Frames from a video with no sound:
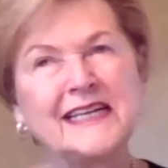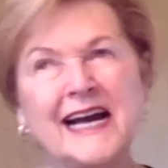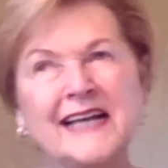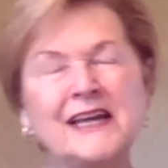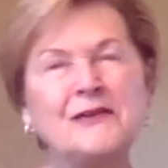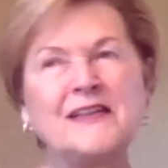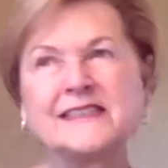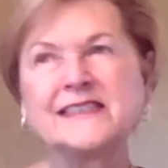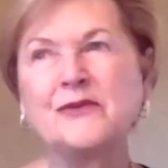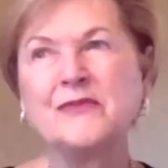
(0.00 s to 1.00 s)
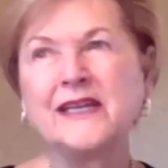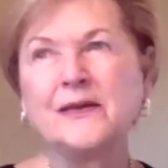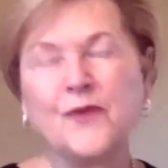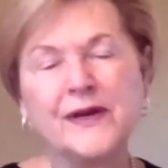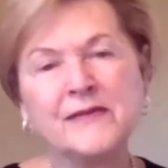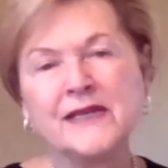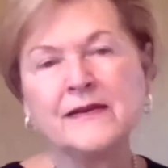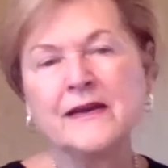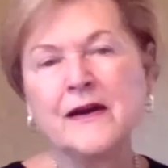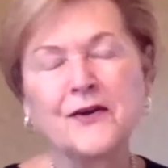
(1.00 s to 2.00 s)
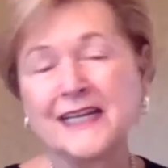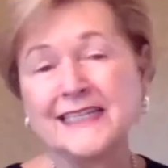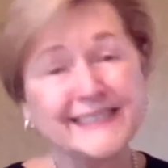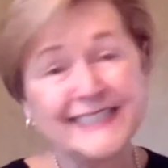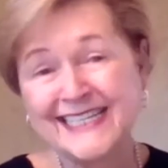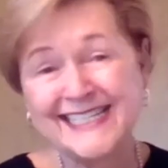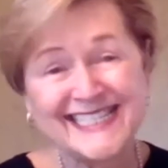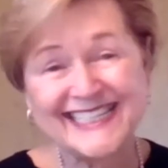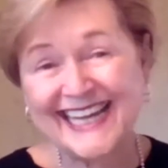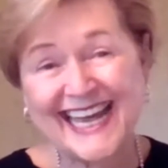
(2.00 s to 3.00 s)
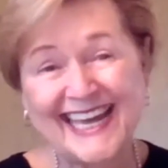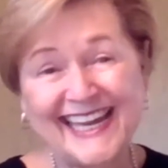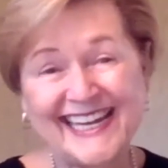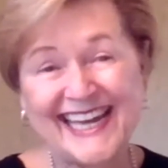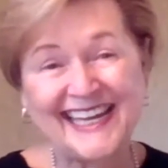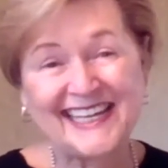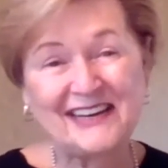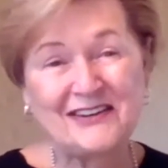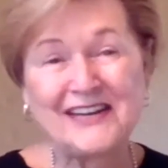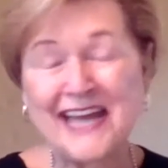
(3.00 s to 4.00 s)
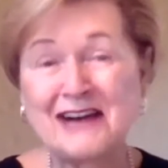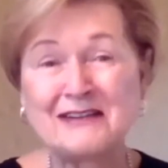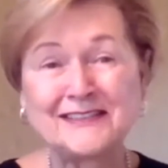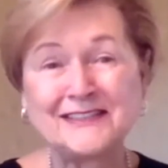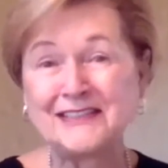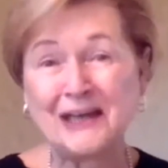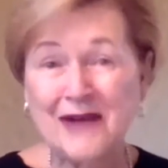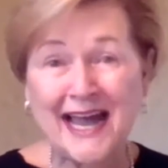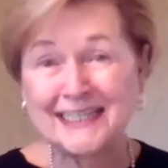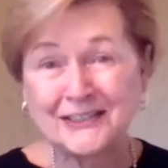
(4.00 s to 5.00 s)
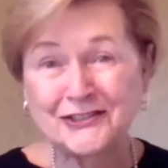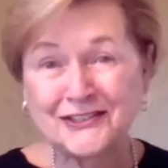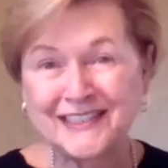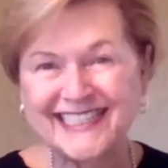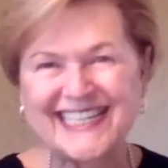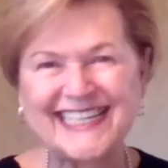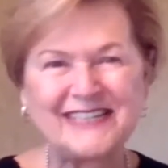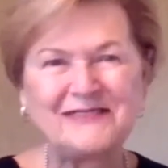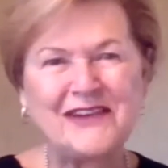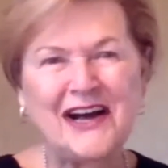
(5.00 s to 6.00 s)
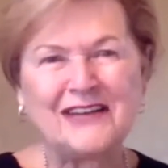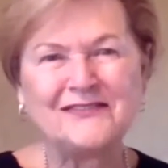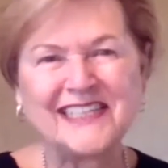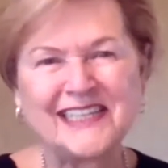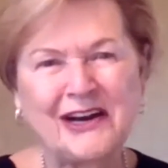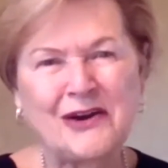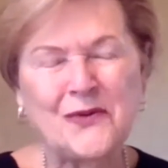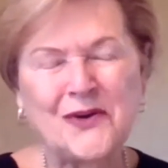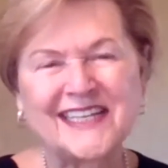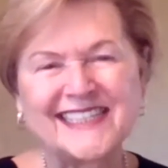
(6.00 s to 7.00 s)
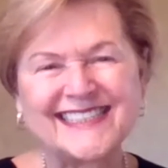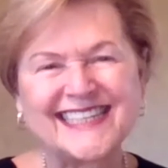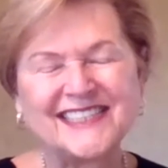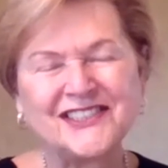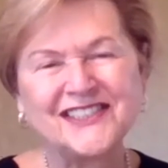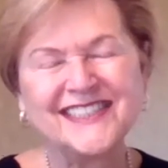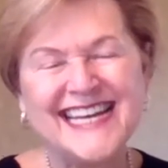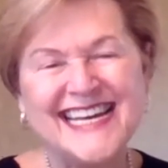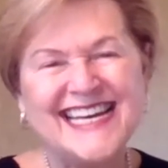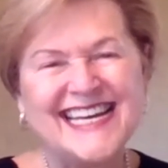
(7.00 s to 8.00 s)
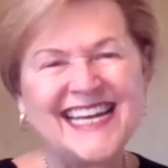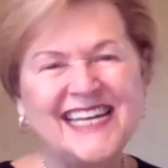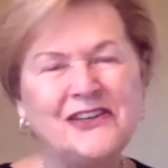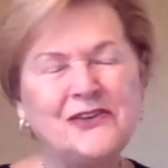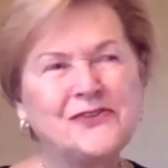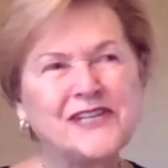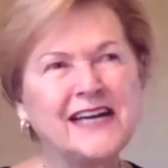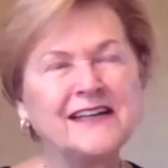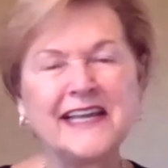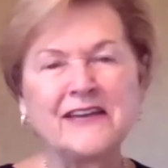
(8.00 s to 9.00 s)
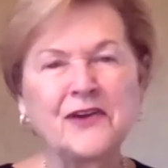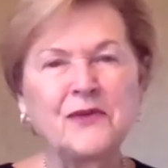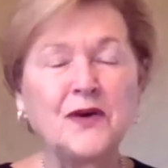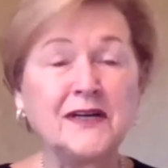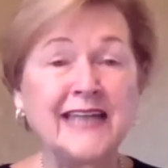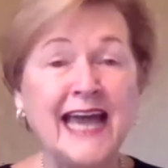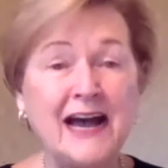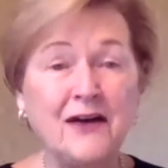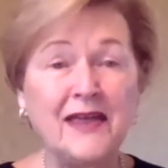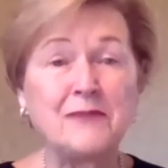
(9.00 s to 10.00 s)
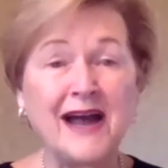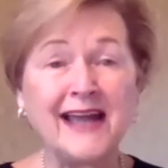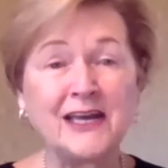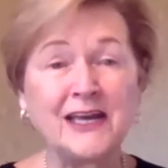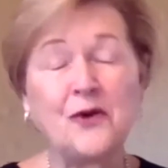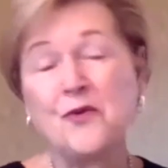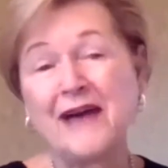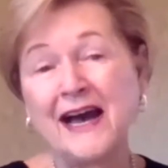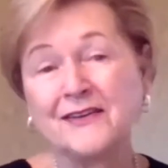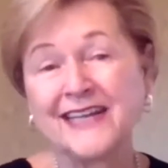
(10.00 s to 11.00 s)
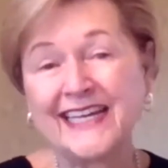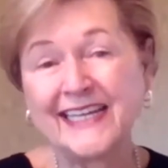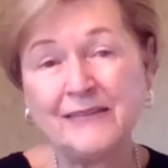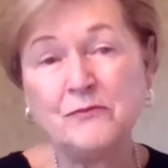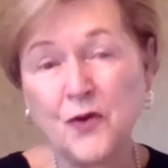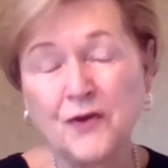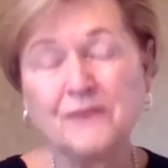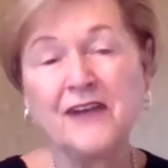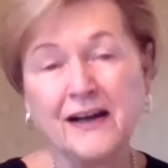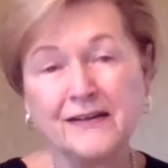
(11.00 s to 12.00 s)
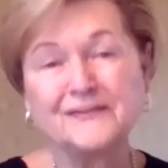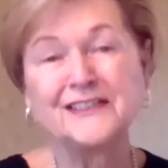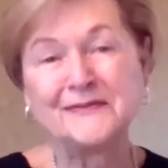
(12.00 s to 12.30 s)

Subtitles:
I know that so many women are listening today and are now so anxious to get involved in our organization. Can you tell everyone how they might go about getting more involved?